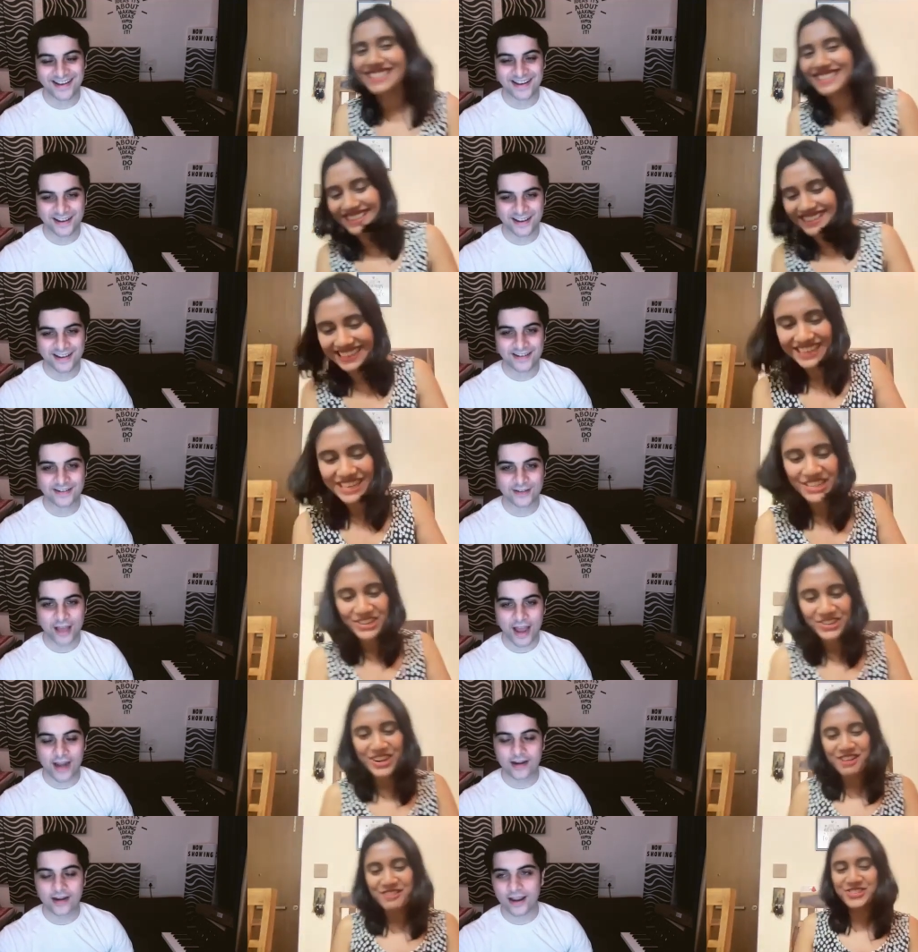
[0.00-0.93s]
Speaker 1: Uh,
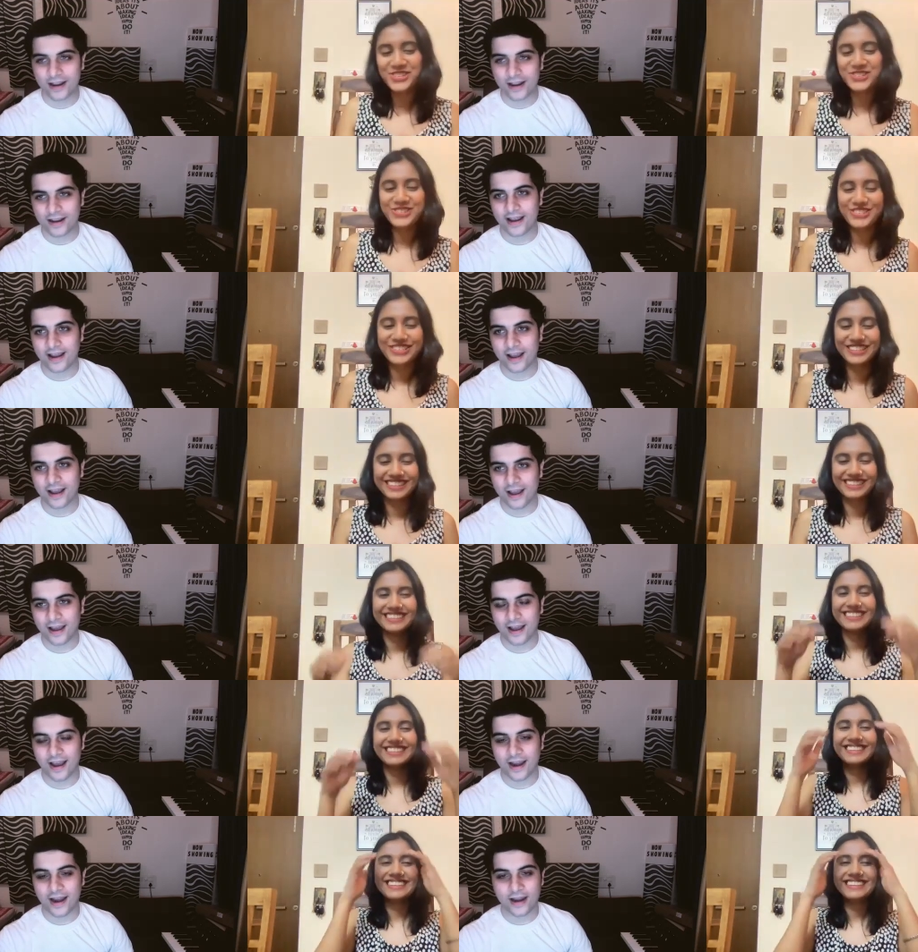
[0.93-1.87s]
Speaker 2: you don't have to.
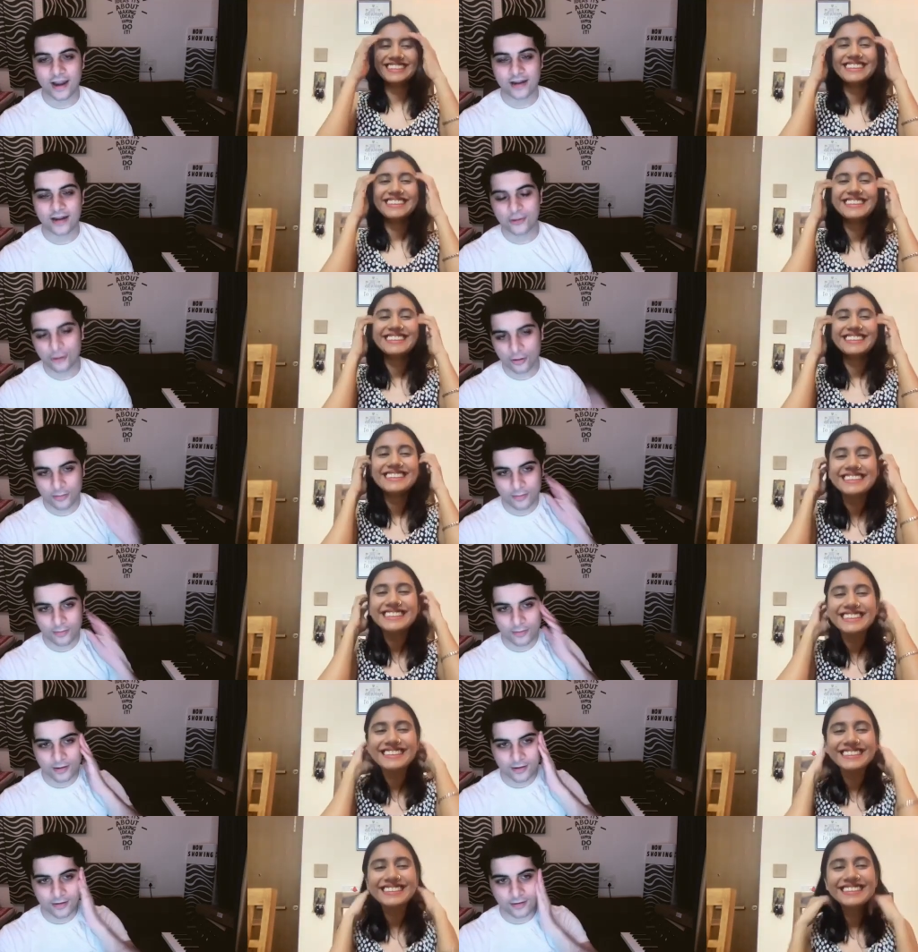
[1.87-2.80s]
Speaker 1: And and you know,
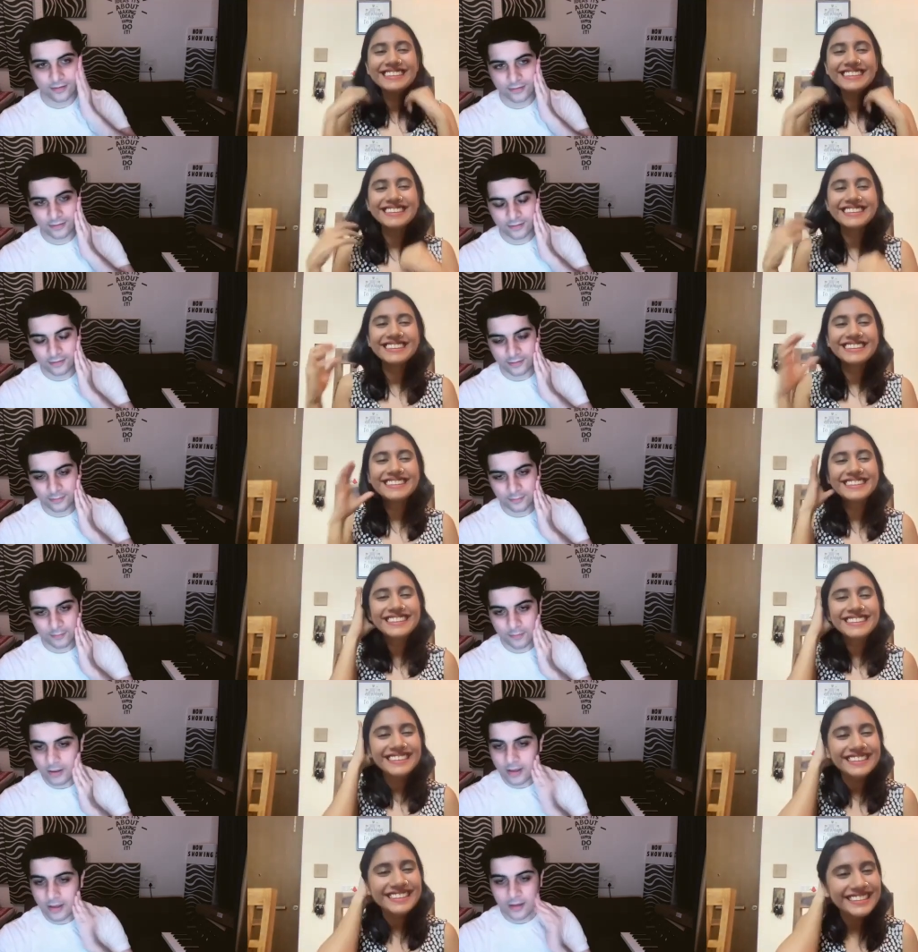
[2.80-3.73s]
uh, um,
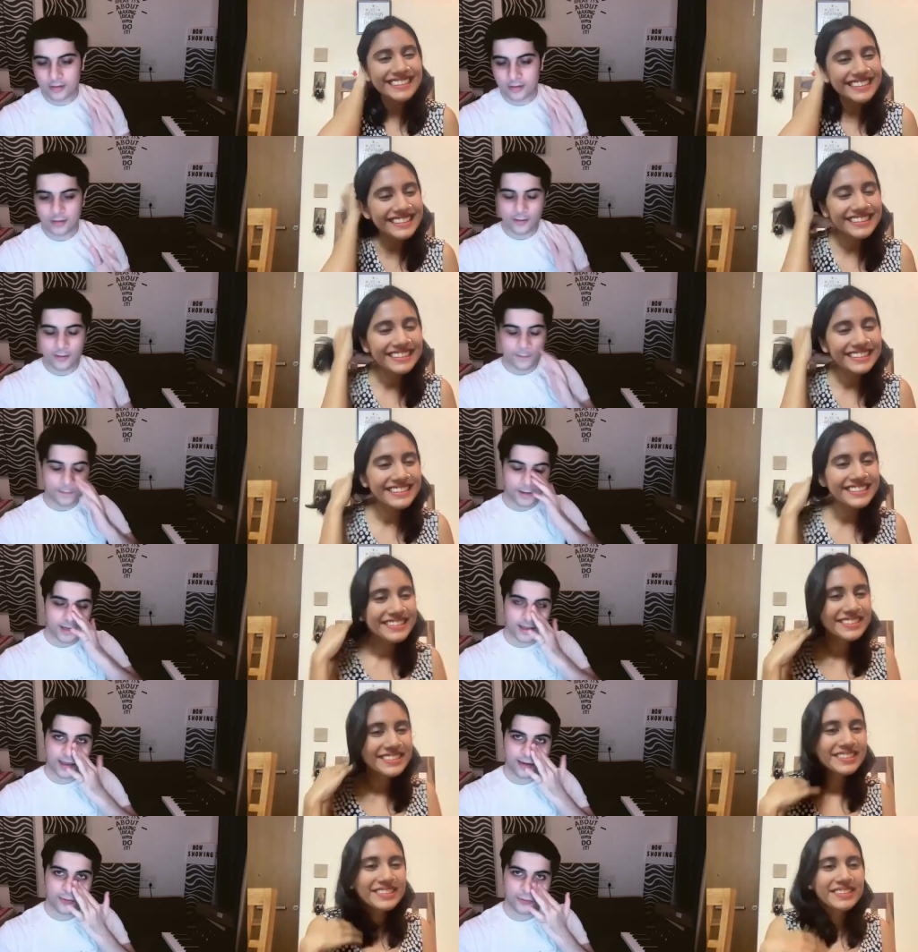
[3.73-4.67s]

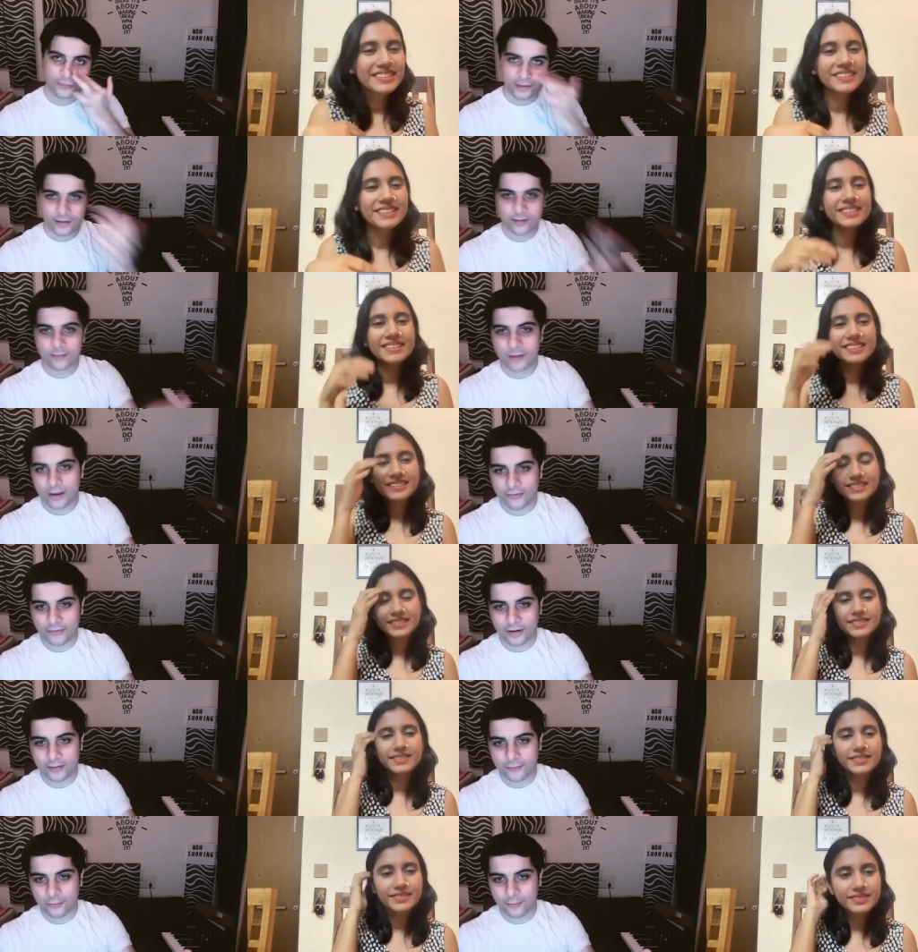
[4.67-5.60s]
Palkein was written by a
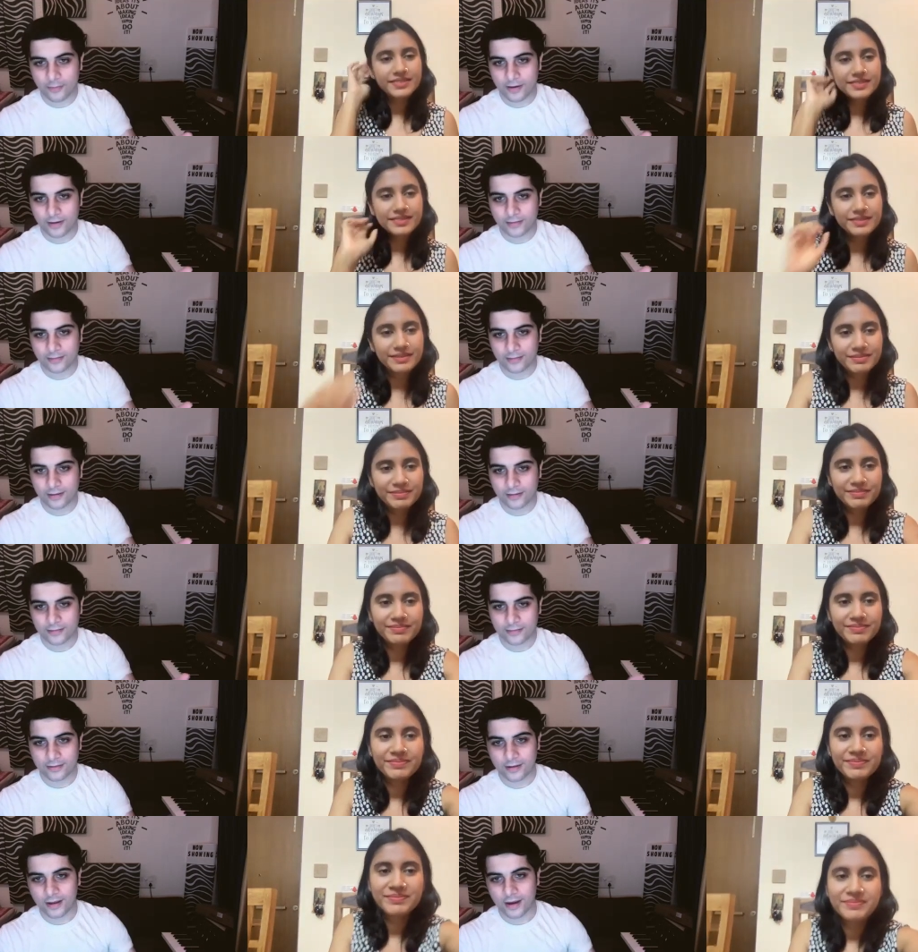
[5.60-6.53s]
friend from
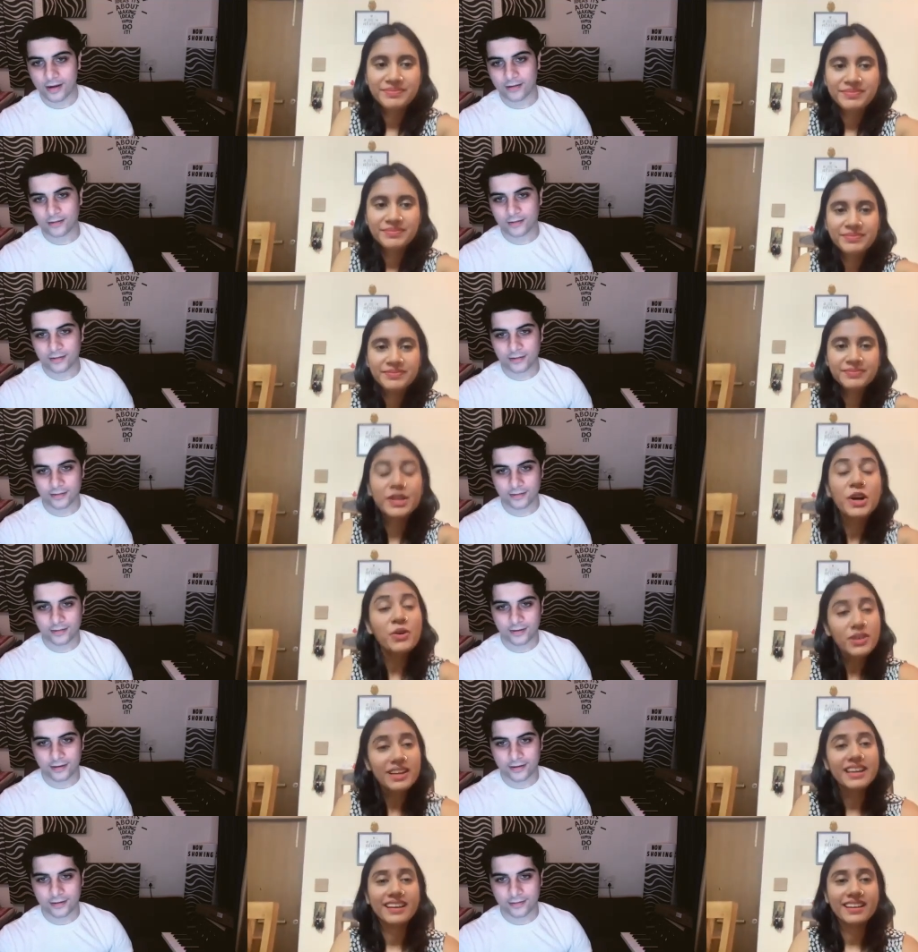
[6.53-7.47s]
Pakistan, and uh,
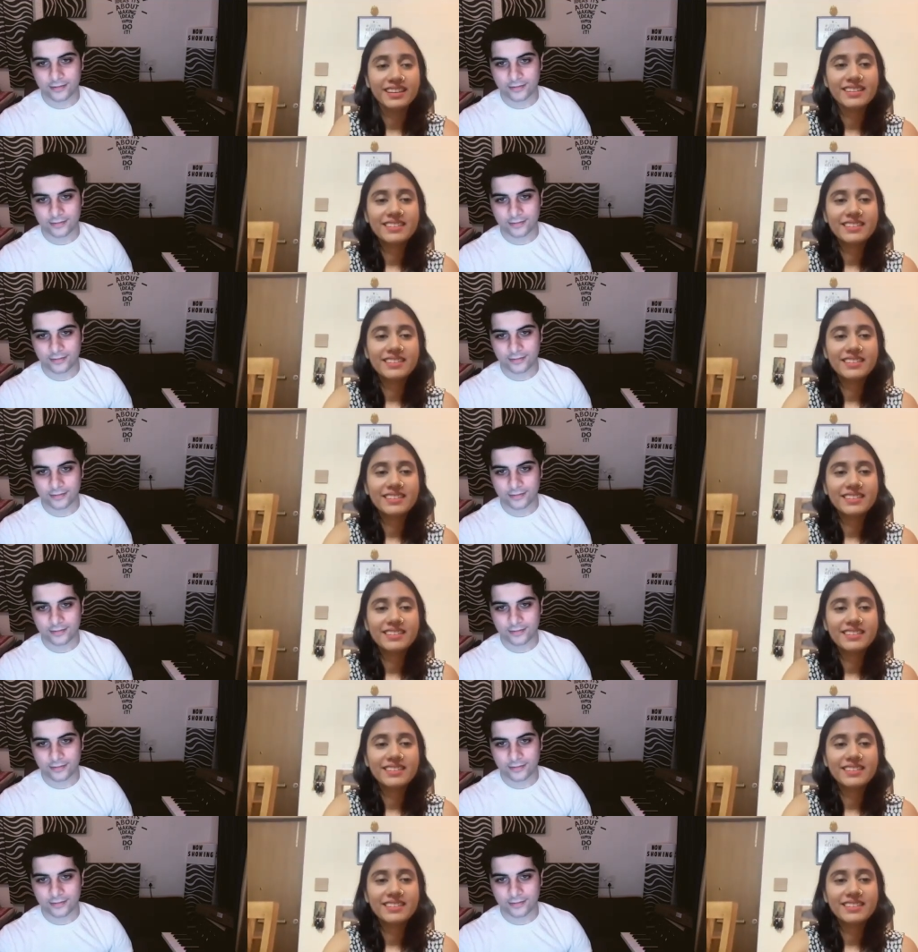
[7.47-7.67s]
Speaker 2: okay. it,